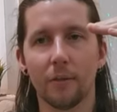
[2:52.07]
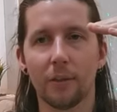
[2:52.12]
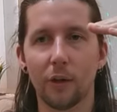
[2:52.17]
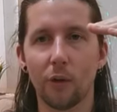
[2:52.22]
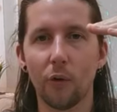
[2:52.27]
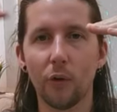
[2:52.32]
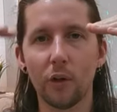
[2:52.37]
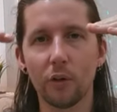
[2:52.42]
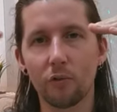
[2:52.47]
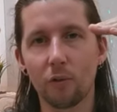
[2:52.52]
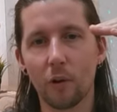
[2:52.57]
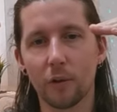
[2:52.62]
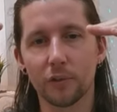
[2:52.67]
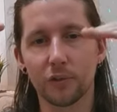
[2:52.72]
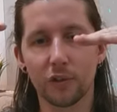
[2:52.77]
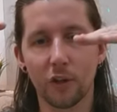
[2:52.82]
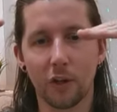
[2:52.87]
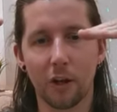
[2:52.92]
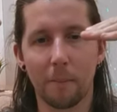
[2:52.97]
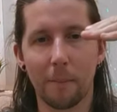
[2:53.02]
They only grow a
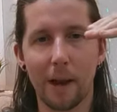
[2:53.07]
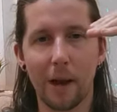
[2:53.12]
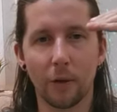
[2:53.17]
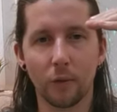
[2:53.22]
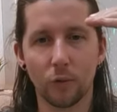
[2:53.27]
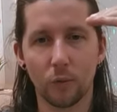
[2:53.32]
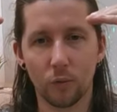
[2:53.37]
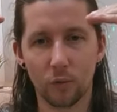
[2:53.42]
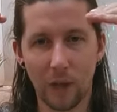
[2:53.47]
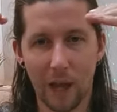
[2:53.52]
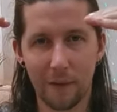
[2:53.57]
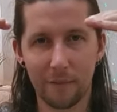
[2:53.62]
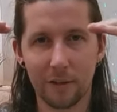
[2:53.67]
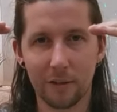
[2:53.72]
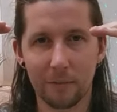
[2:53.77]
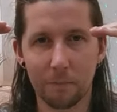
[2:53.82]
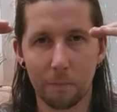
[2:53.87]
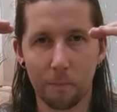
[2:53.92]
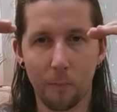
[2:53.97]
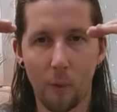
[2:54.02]
certain amount, you have
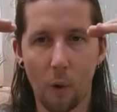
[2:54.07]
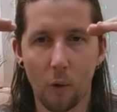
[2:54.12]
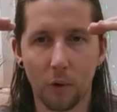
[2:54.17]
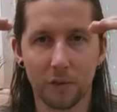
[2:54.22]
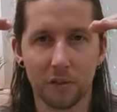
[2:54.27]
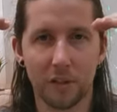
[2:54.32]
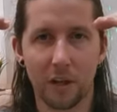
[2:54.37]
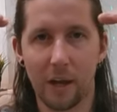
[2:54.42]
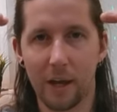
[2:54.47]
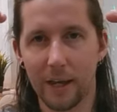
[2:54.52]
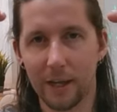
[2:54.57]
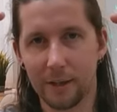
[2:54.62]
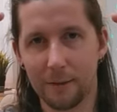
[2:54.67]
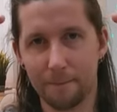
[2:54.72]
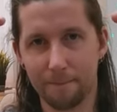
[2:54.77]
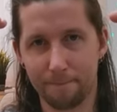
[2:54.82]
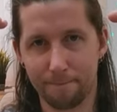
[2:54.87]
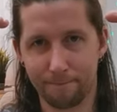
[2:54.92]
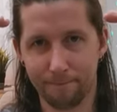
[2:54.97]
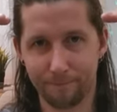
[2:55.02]
this box-like
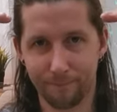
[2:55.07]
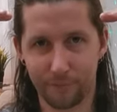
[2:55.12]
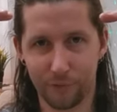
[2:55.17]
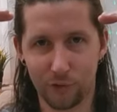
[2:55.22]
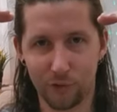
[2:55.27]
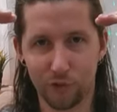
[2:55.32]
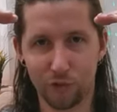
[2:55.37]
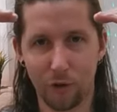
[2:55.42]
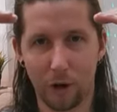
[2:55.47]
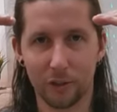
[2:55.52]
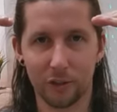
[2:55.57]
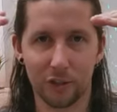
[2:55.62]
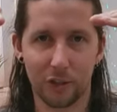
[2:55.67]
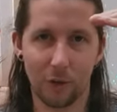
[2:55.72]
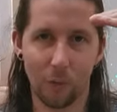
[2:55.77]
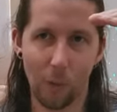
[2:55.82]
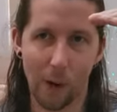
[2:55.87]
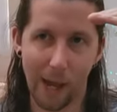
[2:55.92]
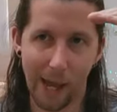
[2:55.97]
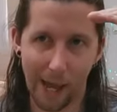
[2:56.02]

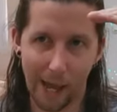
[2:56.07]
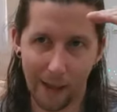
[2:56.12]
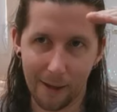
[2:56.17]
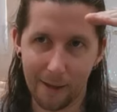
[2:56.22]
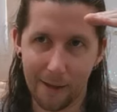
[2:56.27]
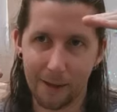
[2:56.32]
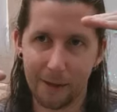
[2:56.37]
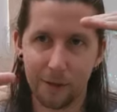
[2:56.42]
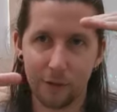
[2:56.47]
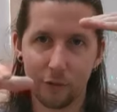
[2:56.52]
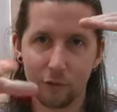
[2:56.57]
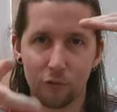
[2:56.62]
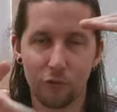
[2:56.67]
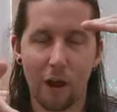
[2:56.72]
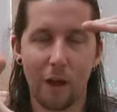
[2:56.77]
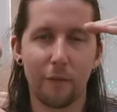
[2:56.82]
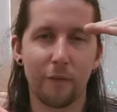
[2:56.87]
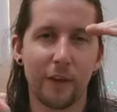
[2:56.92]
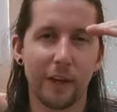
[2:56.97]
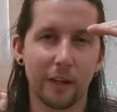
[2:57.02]
structure where
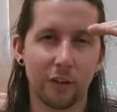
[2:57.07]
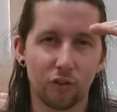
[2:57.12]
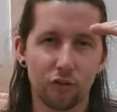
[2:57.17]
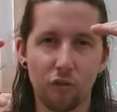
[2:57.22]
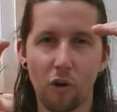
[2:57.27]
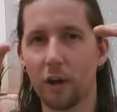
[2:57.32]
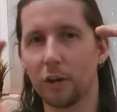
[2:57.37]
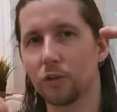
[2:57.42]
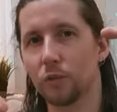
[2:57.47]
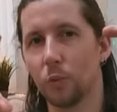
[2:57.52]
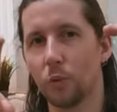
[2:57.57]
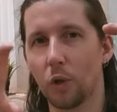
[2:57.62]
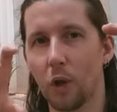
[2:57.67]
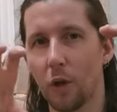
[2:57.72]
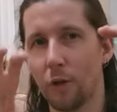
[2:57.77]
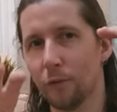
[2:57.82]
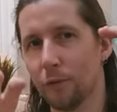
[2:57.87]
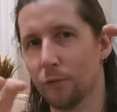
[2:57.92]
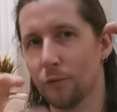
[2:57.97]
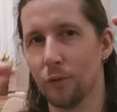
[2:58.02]
traffic trucks will
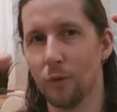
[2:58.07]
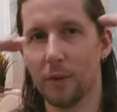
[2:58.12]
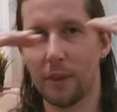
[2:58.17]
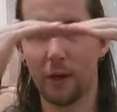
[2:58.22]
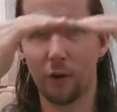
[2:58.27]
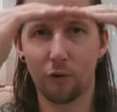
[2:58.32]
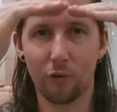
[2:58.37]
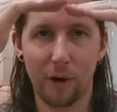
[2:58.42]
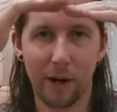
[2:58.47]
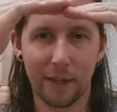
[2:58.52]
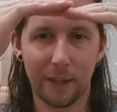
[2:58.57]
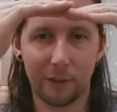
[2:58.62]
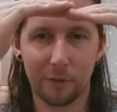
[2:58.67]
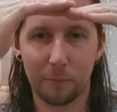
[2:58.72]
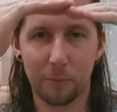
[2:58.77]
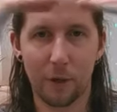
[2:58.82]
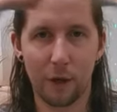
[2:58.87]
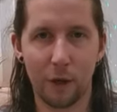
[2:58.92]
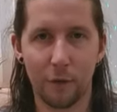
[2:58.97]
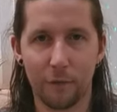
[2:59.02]
go through, and they'll create this
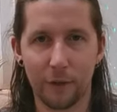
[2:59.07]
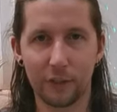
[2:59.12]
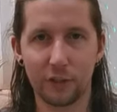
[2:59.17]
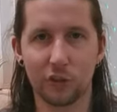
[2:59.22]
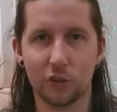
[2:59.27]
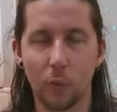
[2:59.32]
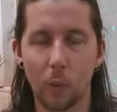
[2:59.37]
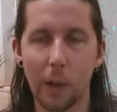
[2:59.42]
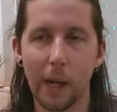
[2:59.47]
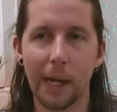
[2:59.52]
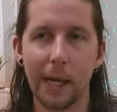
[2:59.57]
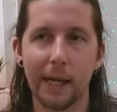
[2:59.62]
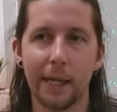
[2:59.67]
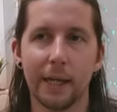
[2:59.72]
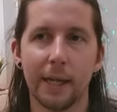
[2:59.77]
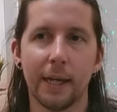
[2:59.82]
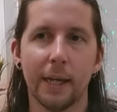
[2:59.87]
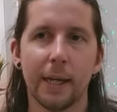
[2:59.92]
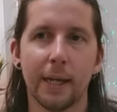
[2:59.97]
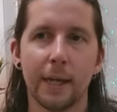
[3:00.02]
perfect square
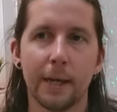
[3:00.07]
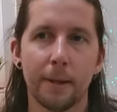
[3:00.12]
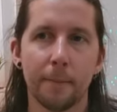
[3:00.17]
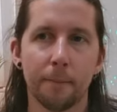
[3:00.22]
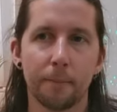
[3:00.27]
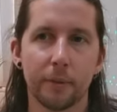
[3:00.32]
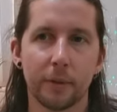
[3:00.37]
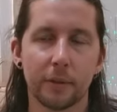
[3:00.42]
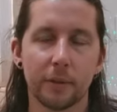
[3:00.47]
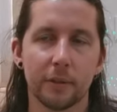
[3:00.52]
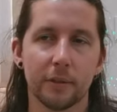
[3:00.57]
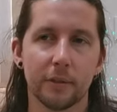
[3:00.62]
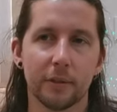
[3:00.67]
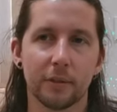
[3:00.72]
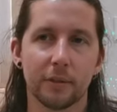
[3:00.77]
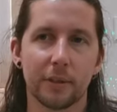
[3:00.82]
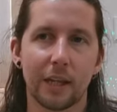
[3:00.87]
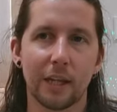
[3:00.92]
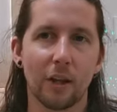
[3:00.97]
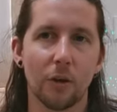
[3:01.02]

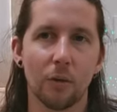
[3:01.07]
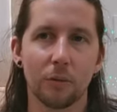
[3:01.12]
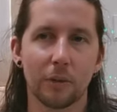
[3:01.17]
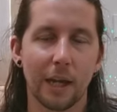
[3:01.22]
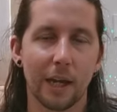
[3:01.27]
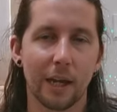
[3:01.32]
because they don't